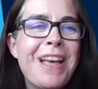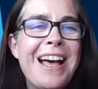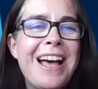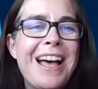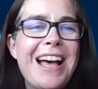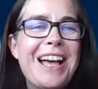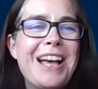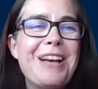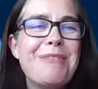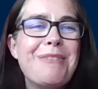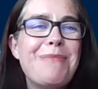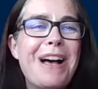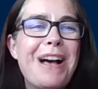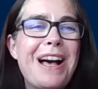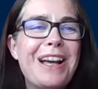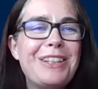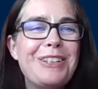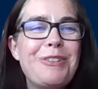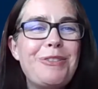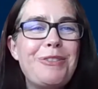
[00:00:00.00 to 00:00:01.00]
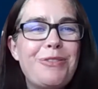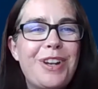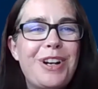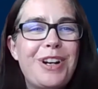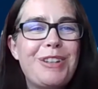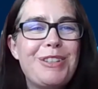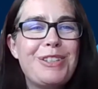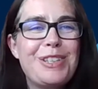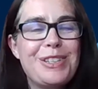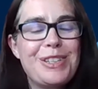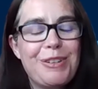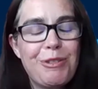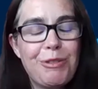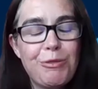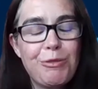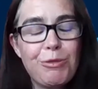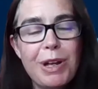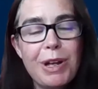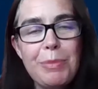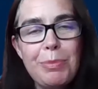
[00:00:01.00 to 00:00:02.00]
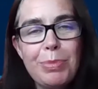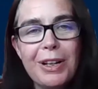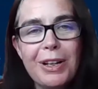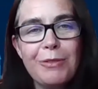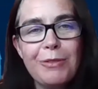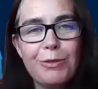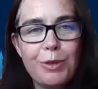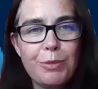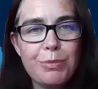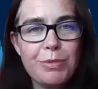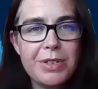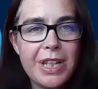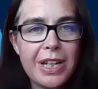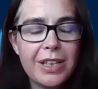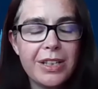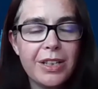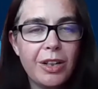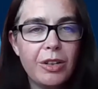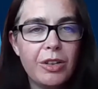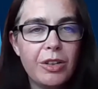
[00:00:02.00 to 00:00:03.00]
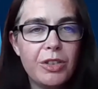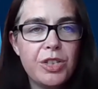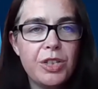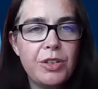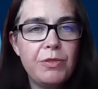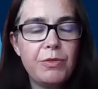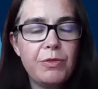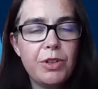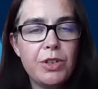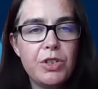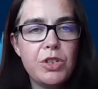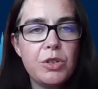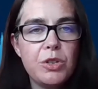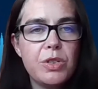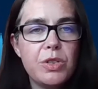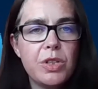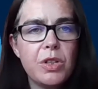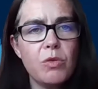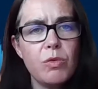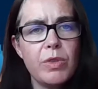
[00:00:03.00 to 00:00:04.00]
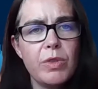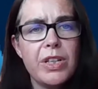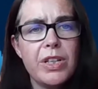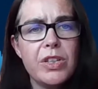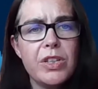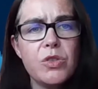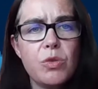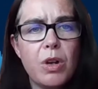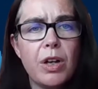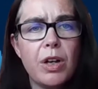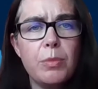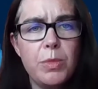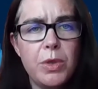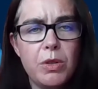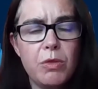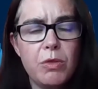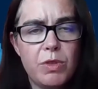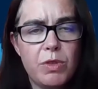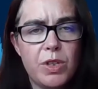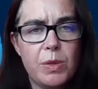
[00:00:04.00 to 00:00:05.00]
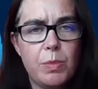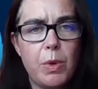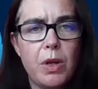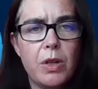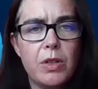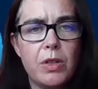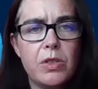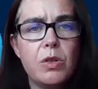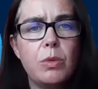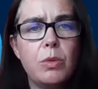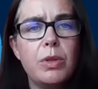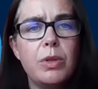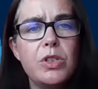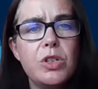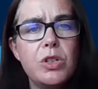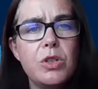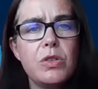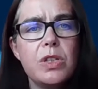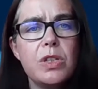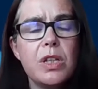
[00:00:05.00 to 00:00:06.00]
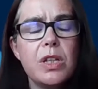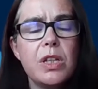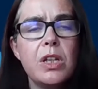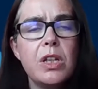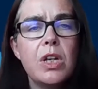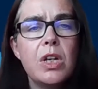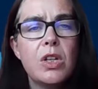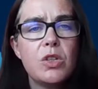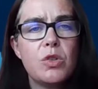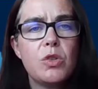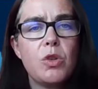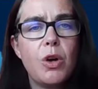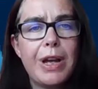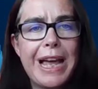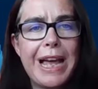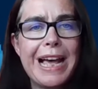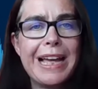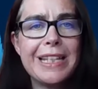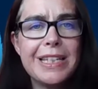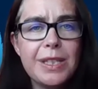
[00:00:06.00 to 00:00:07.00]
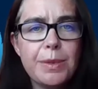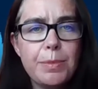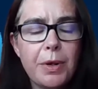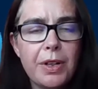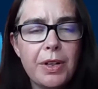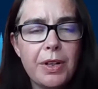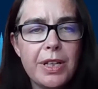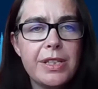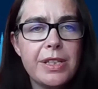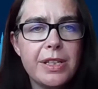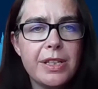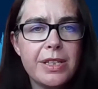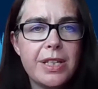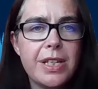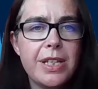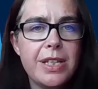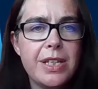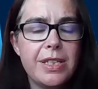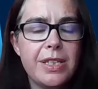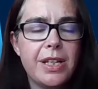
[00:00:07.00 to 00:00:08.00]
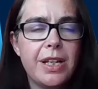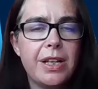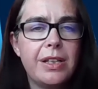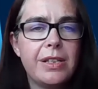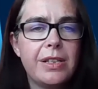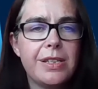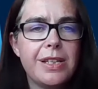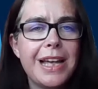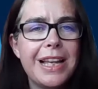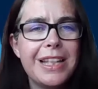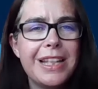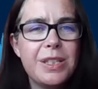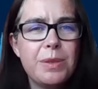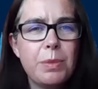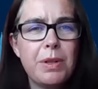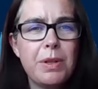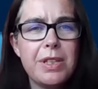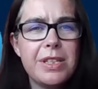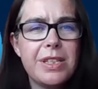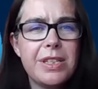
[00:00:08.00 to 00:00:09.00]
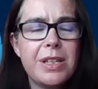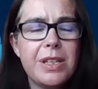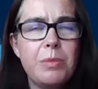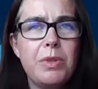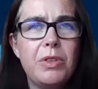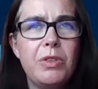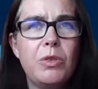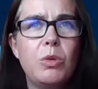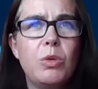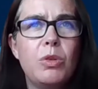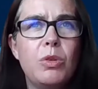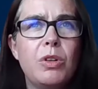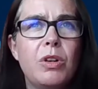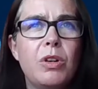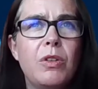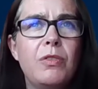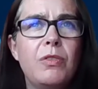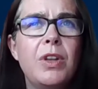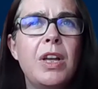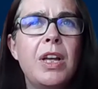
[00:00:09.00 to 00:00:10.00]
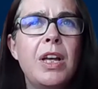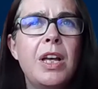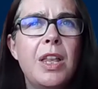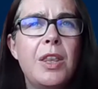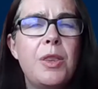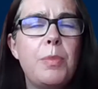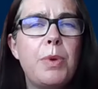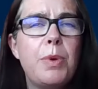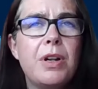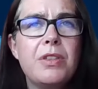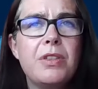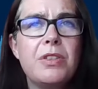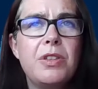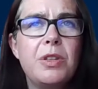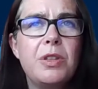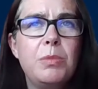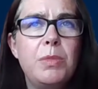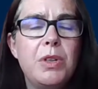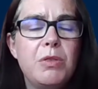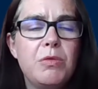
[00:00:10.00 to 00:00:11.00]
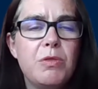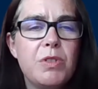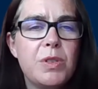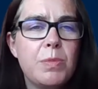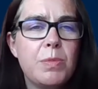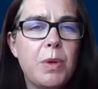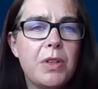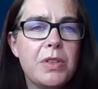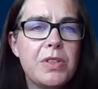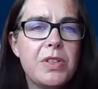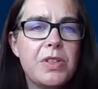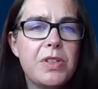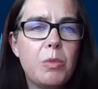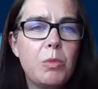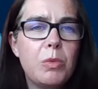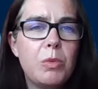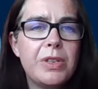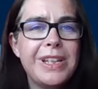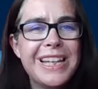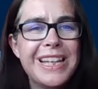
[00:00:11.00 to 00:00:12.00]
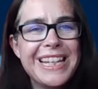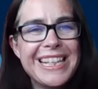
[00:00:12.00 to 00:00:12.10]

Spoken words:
adenoviruses are a great platform technology for inducing a really strong immune response, so inducing strong antibodies and T cells. And antibodies can be thought of the part of the immune response that will